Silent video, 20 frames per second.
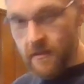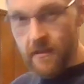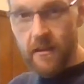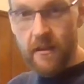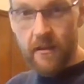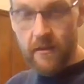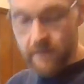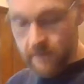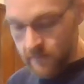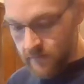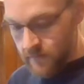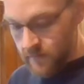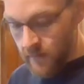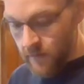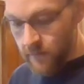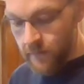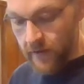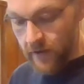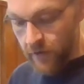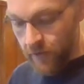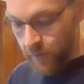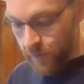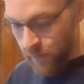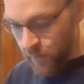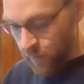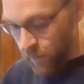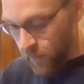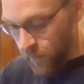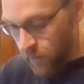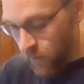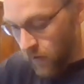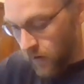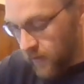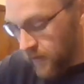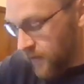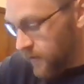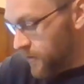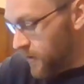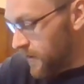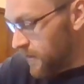yeah, fingers before
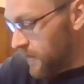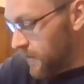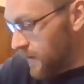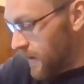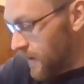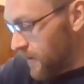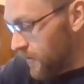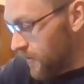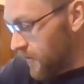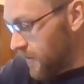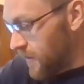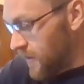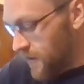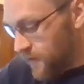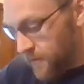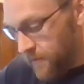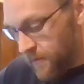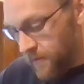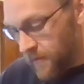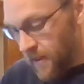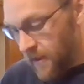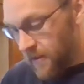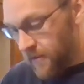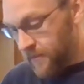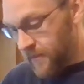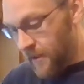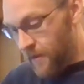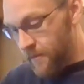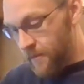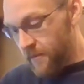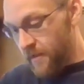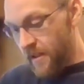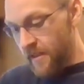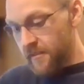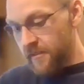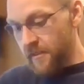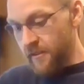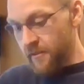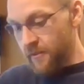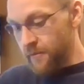forks is what they used to teach me or tell me when I
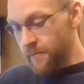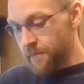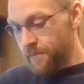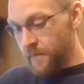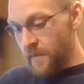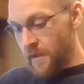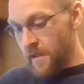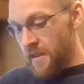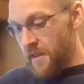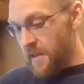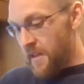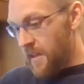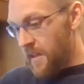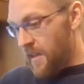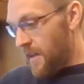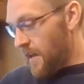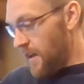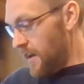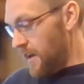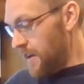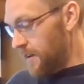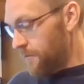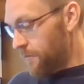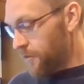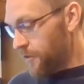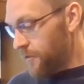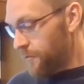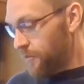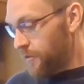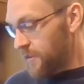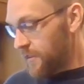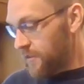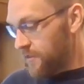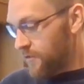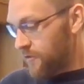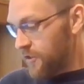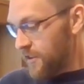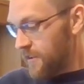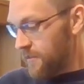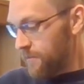was little. We're going to put the
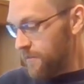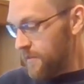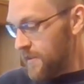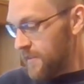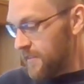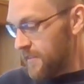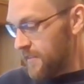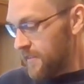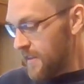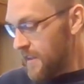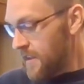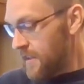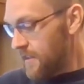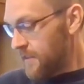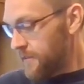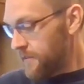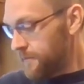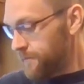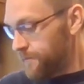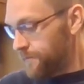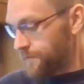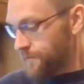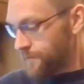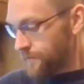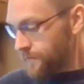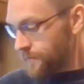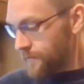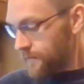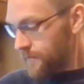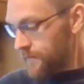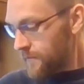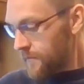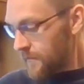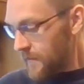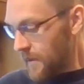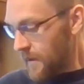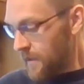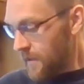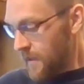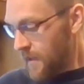chicken pieces in.
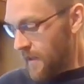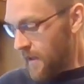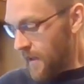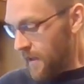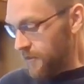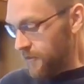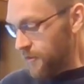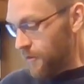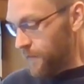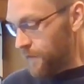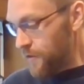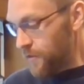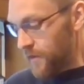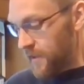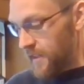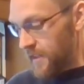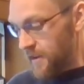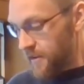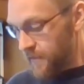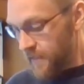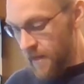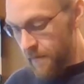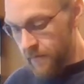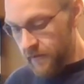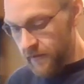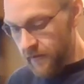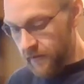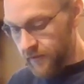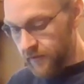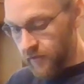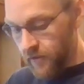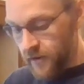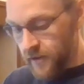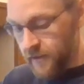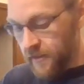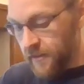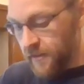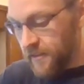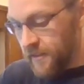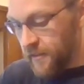I don't know if you can hear that, but they're starting
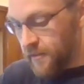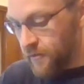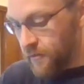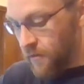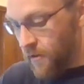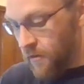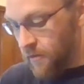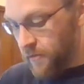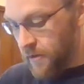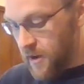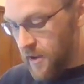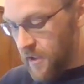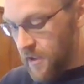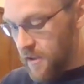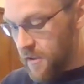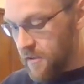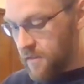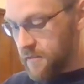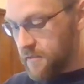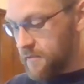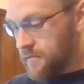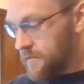to sizzle already.